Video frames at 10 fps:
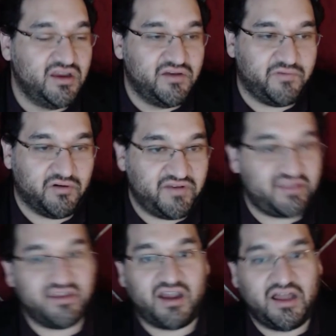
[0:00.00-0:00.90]
for
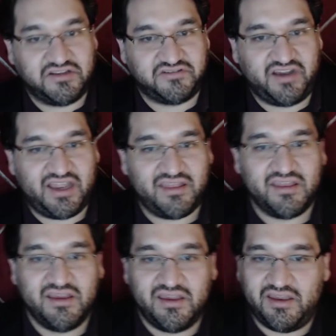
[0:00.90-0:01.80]
recent college grads,
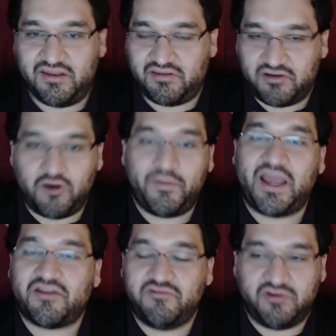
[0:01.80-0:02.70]
is to go
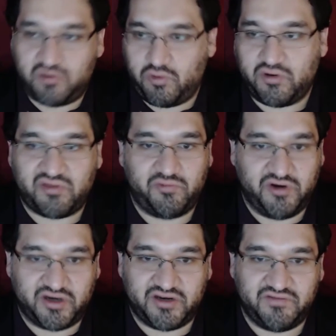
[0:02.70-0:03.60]
back to your
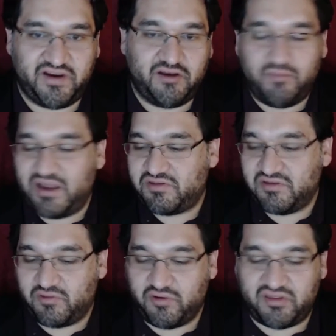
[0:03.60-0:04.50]
coursework, right? Go back to the
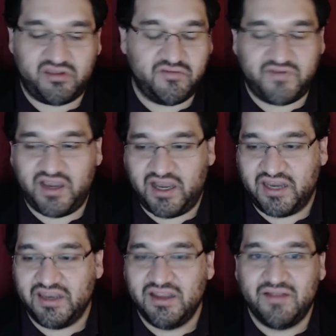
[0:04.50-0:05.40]
courses you've
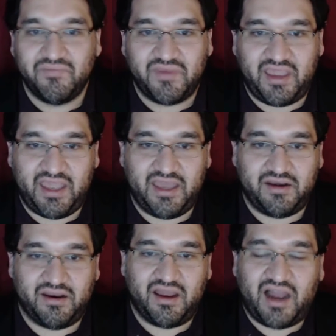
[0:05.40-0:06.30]
done
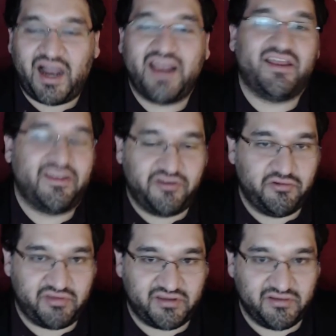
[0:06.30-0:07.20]
and highlight
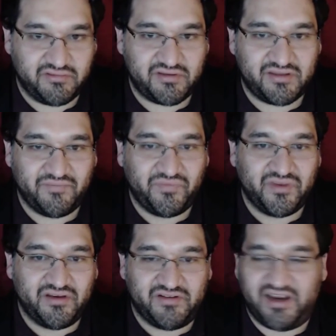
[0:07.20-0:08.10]
those skills,
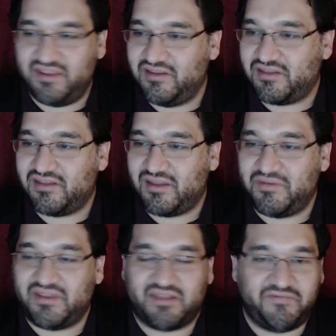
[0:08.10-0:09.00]
right? This is
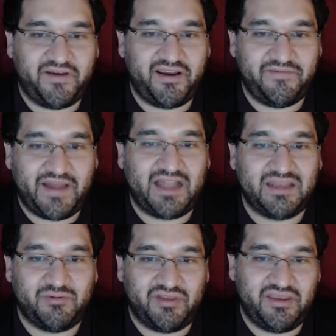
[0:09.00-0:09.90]
something that's very
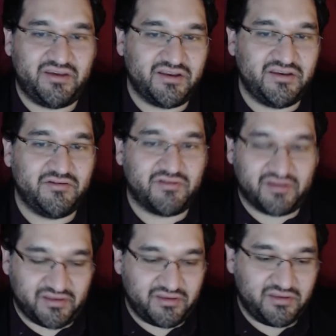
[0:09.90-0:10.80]
valuable that you can do,
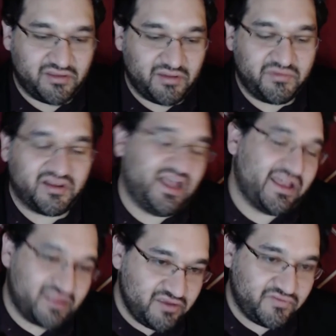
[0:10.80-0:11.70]
because some of the
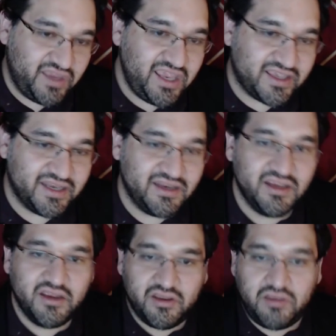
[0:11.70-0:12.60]
classes you've taken,
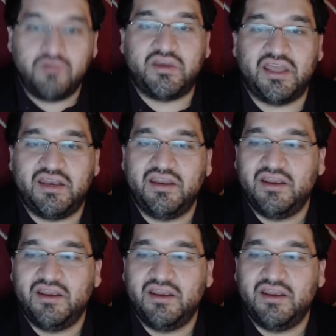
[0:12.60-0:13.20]
you can